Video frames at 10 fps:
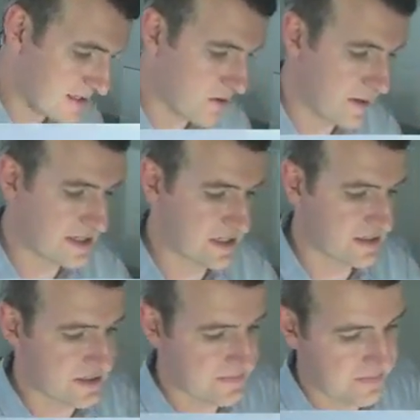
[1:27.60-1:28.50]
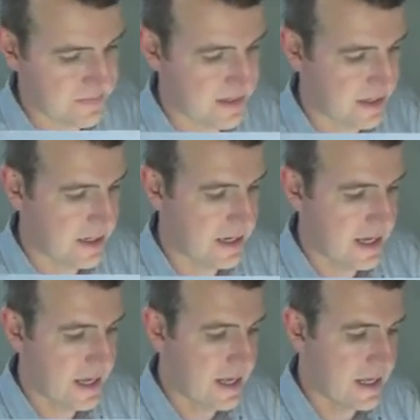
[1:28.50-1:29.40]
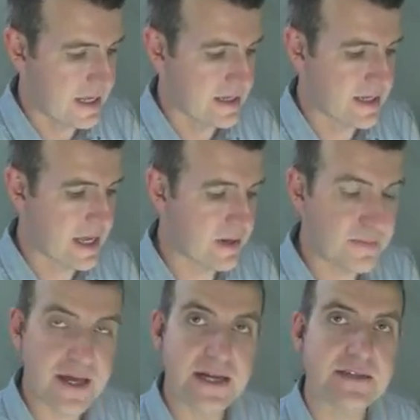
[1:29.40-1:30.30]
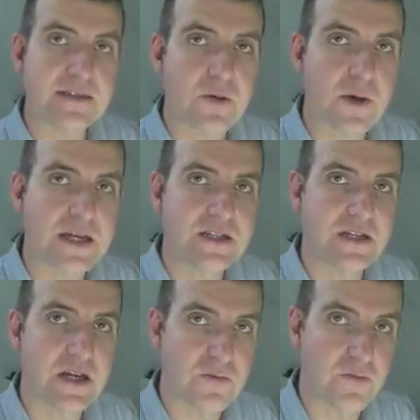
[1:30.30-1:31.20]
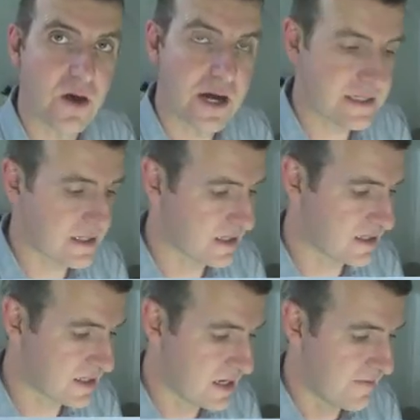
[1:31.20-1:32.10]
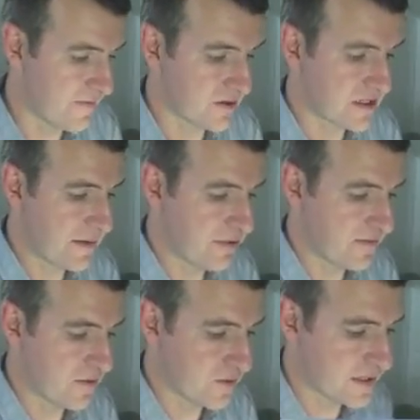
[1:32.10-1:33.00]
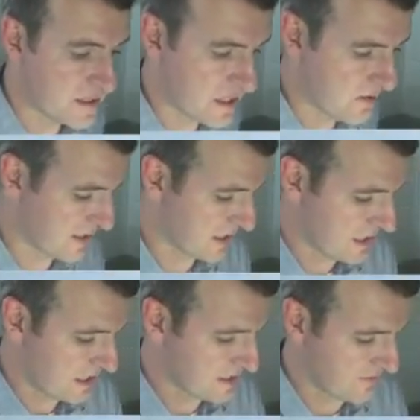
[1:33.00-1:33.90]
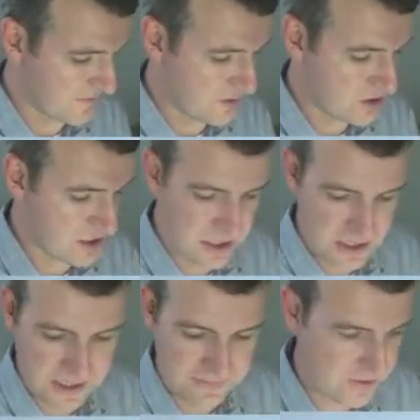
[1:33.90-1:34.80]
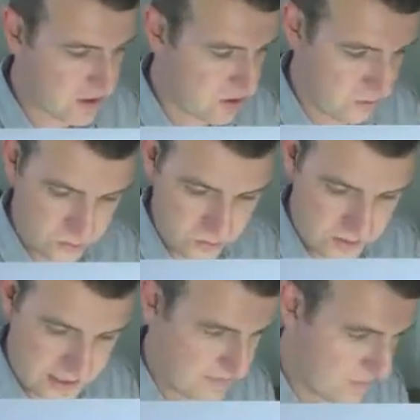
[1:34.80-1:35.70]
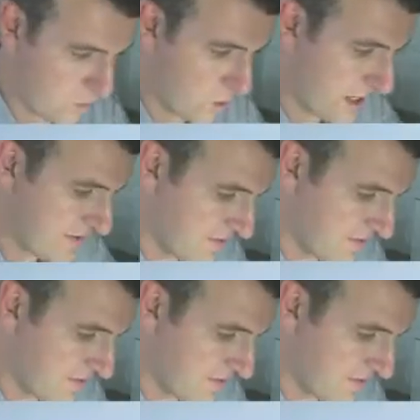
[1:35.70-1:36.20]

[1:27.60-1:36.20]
equations. Now Laplace's equation arises, for example, if you're considering diffusion, heat flow or um, wave